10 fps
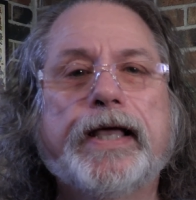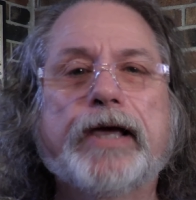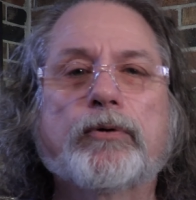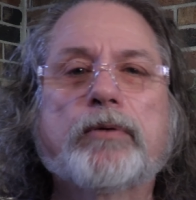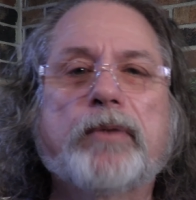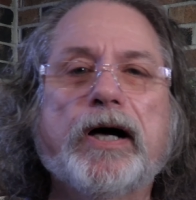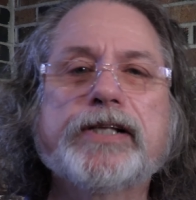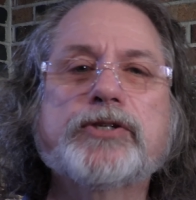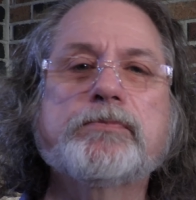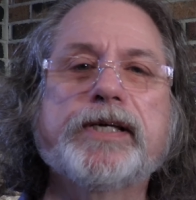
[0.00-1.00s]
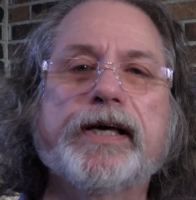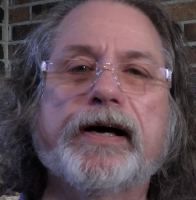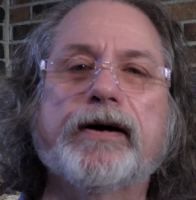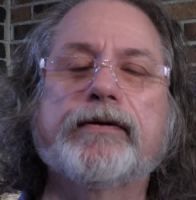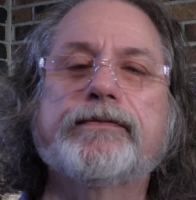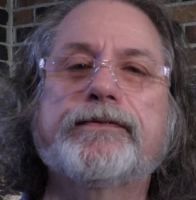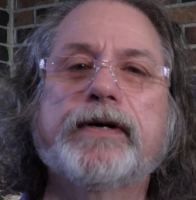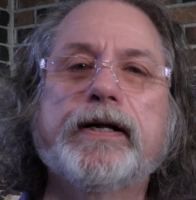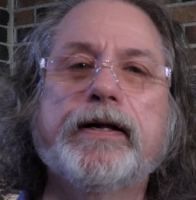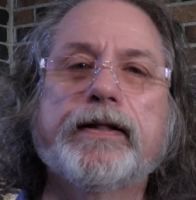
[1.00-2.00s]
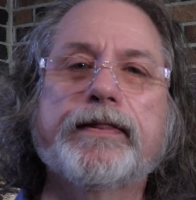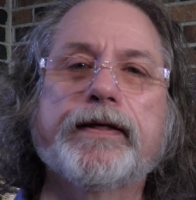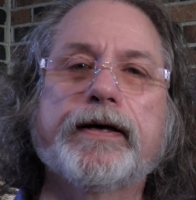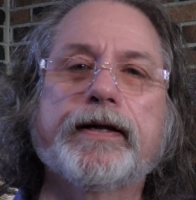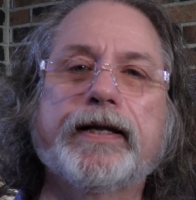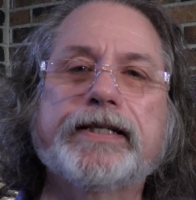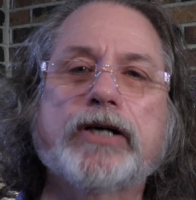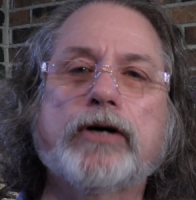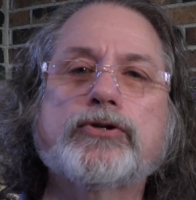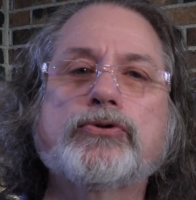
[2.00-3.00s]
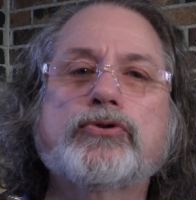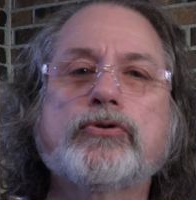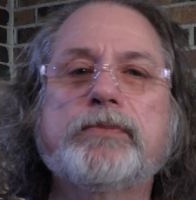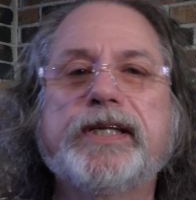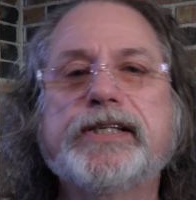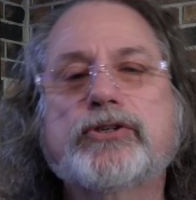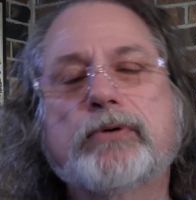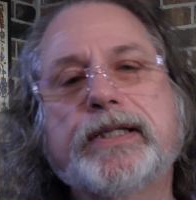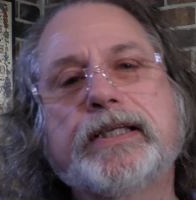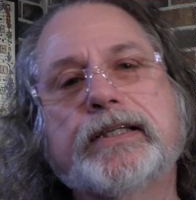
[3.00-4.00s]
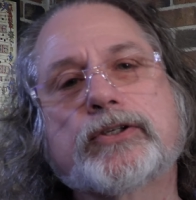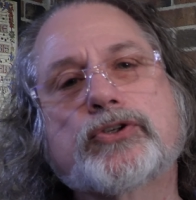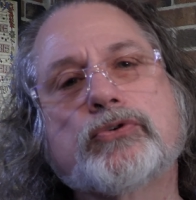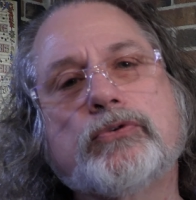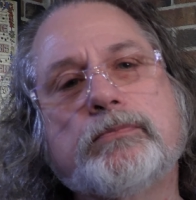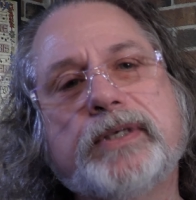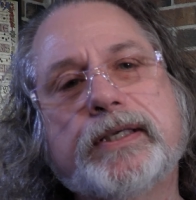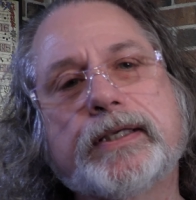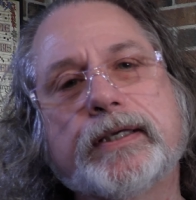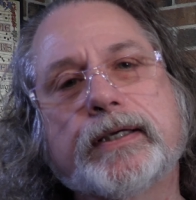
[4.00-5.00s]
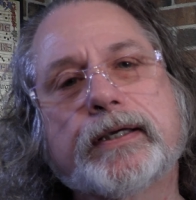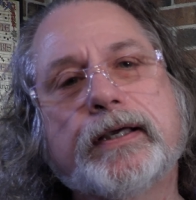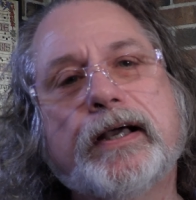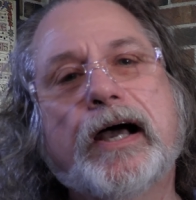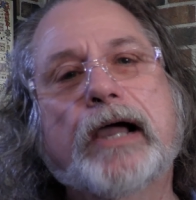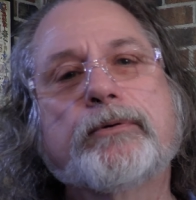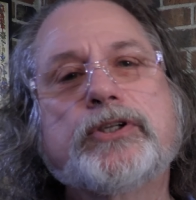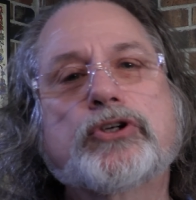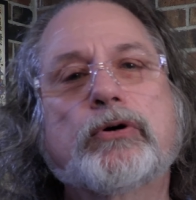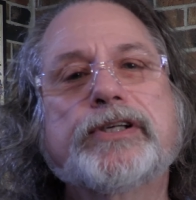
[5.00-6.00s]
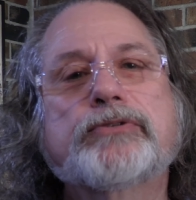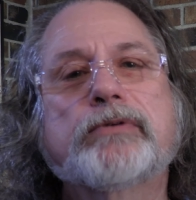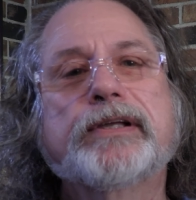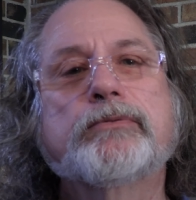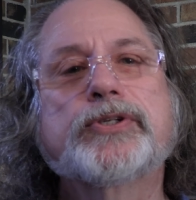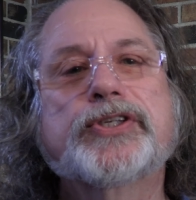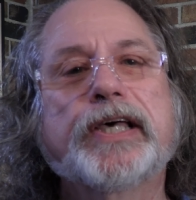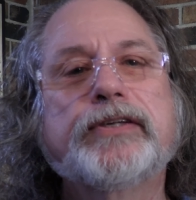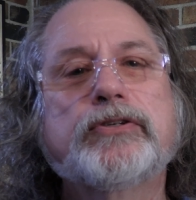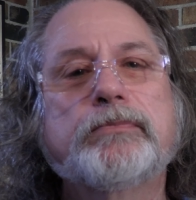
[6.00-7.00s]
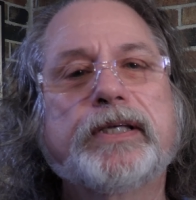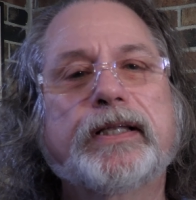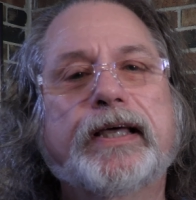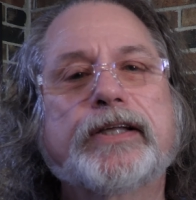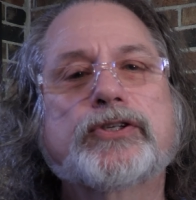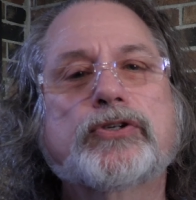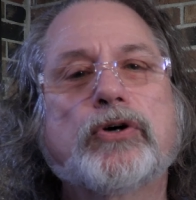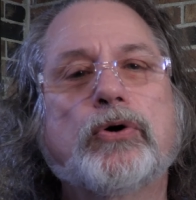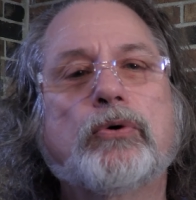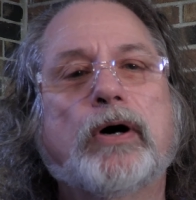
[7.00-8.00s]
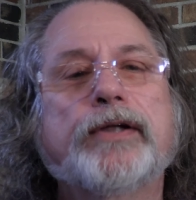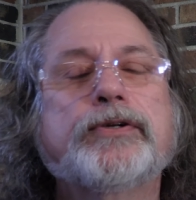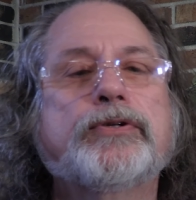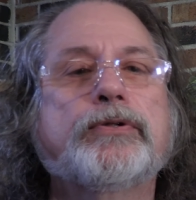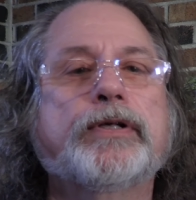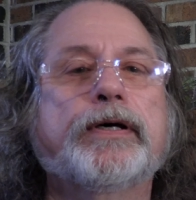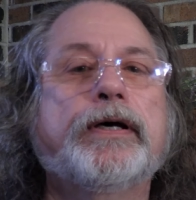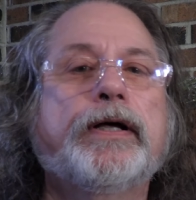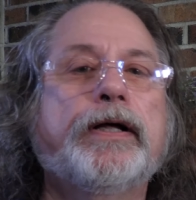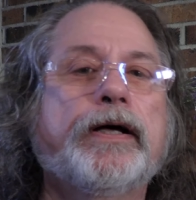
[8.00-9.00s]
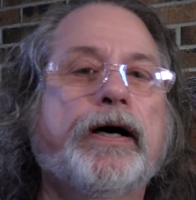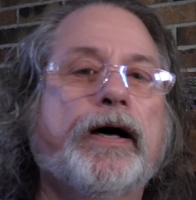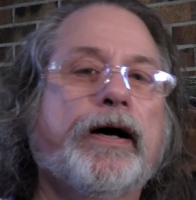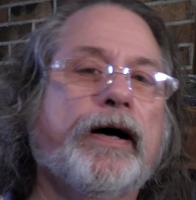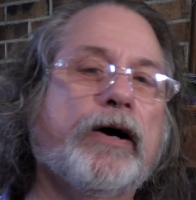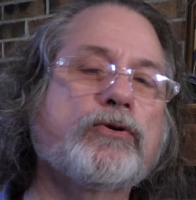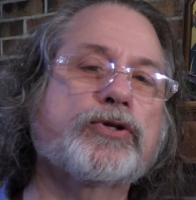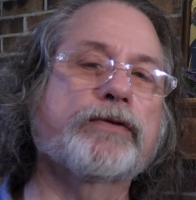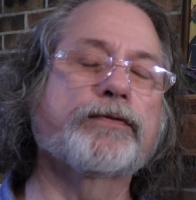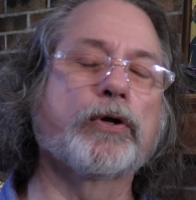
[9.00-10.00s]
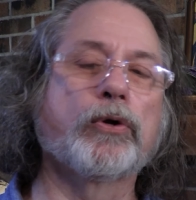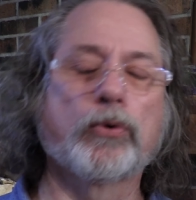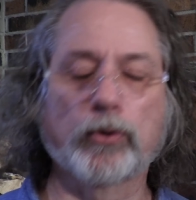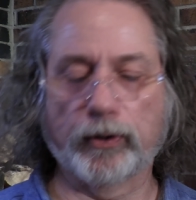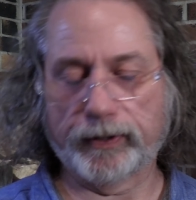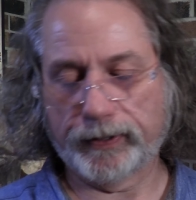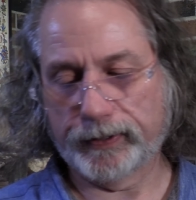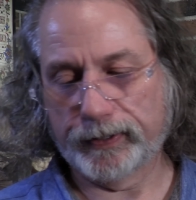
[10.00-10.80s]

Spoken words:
It reminds me of the Laetatus suminisque dicta sunt mihi. I rejoiced when it was said to me, let us go unto the house of the Lord.